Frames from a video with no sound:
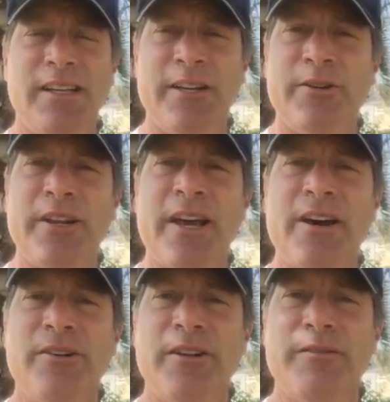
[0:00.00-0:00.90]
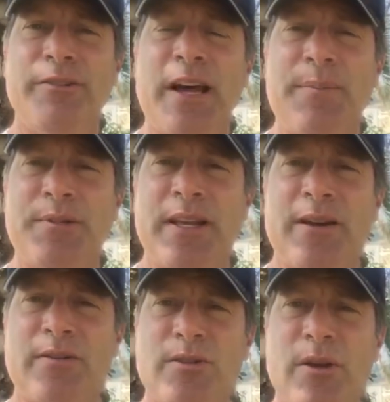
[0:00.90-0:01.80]
gear down and flaps
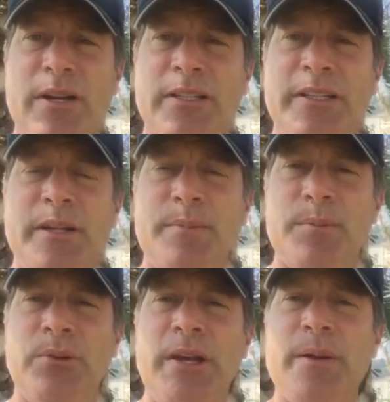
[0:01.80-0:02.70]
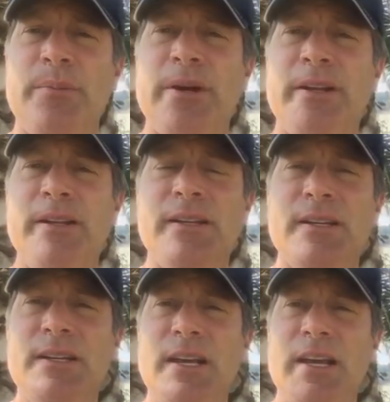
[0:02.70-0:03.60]
down. So I cleaned up the plane a bit
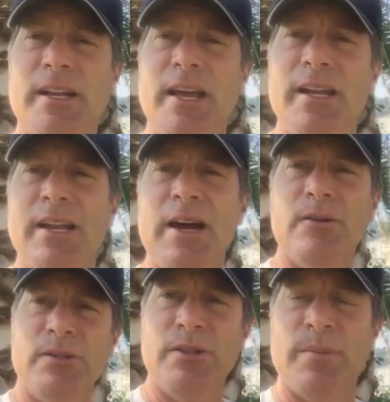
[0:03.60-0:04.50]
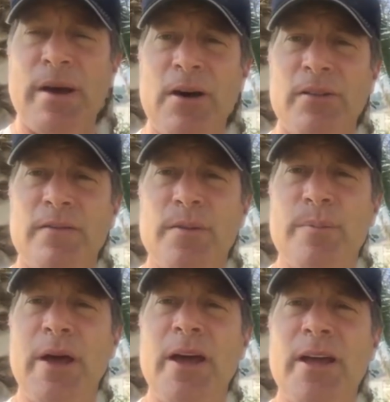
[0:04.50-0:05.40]
and headed out to the mouth of the
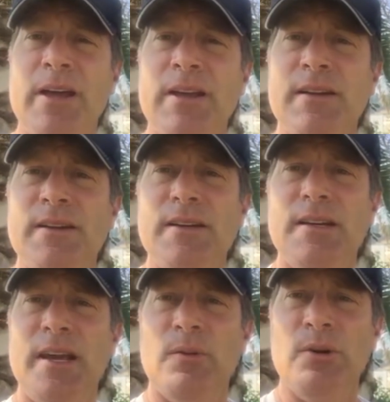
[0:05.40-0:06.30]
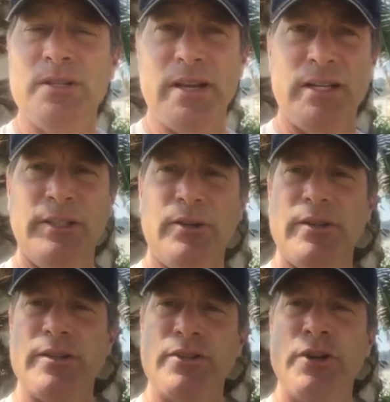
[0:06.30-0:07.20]
bay. And once I
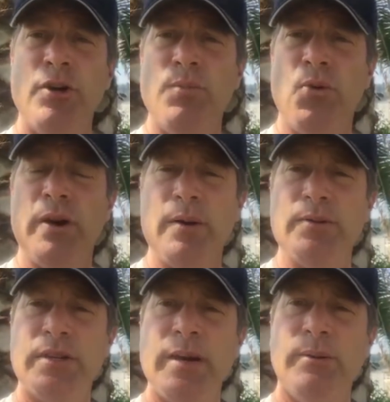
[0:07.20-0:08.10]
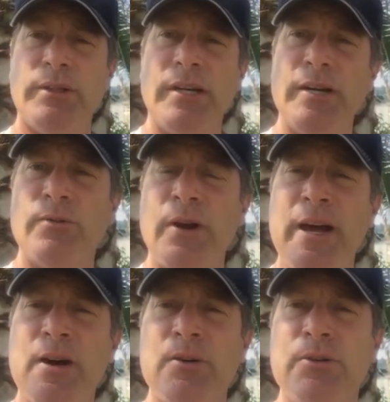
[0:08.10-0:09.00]
cleared this choke point, I was able to cut
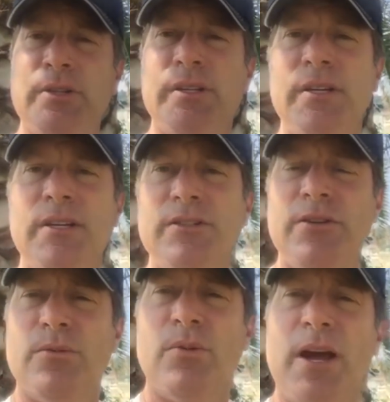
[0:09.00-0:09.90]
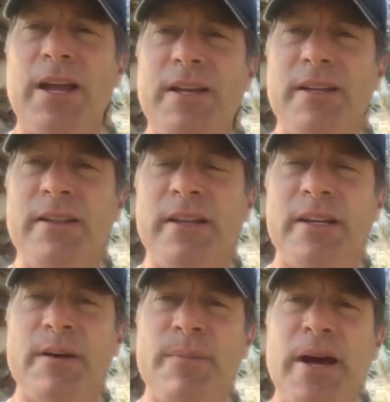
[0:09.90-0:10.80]
around to the right and then
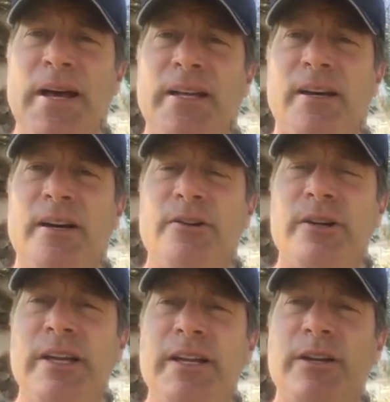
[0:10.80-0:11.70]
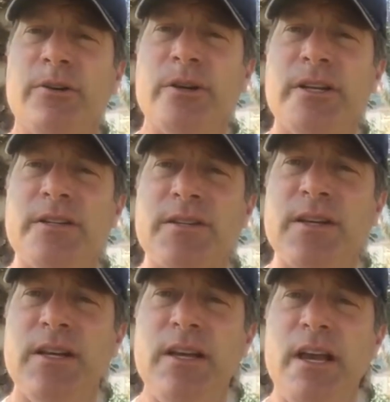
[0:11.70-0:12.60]
come back at 180 degrees
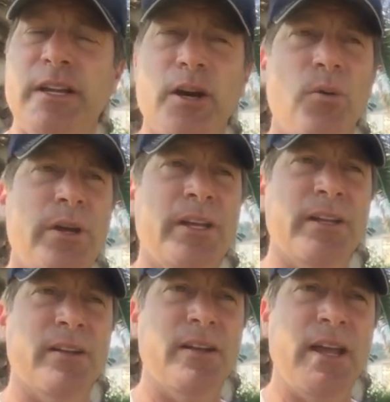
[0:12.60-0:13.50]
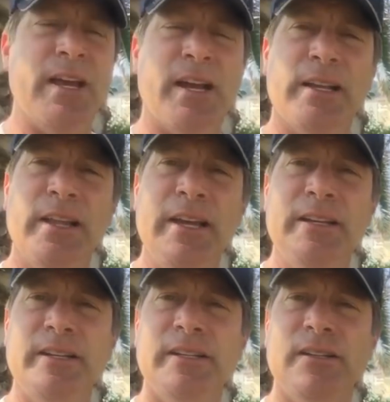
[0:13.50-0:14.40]
and go in. And I
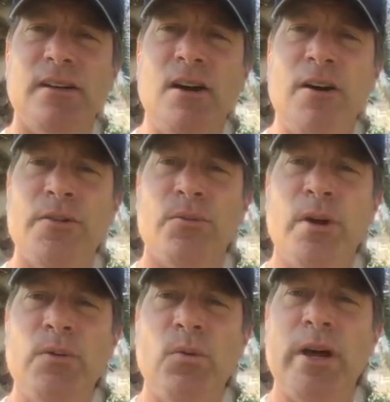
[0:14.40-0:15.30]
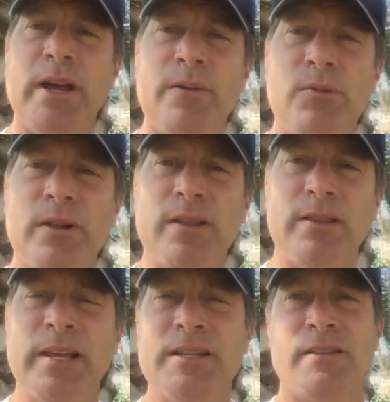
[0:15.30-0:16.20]
landed on the runway
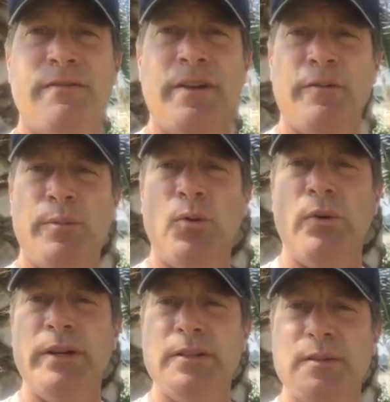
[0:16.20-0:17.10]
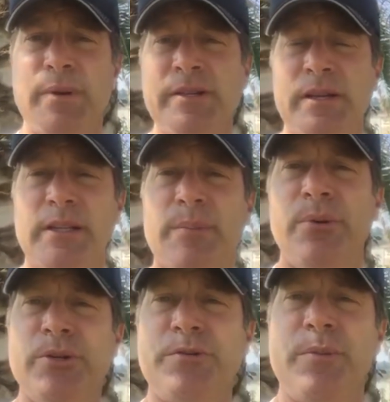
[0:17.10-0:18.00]
with less than favorable winds, basically a
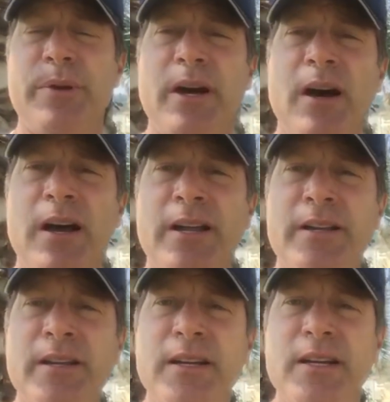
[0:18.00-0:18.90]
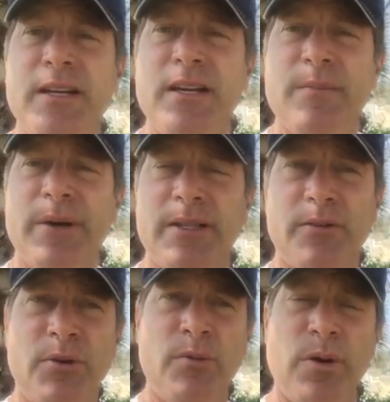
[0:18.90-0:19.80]
push from behind but
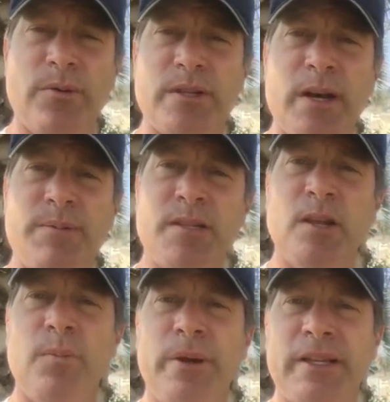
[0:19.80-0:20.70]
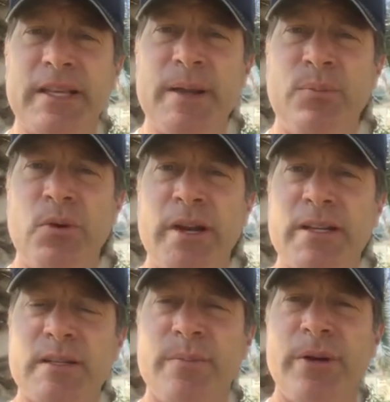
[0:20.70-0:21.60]
the runway was upsloping at that point
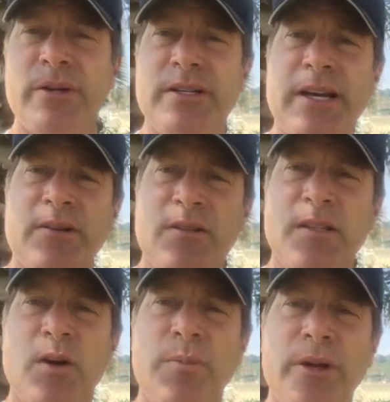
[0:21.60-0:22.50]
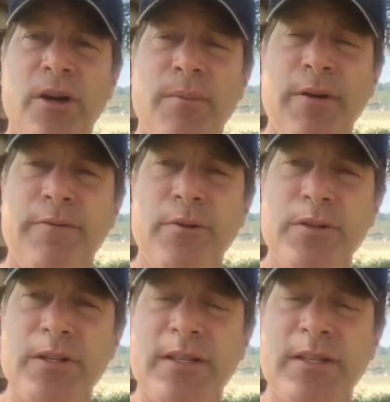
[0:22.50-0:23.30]
as compared to downsloping on my first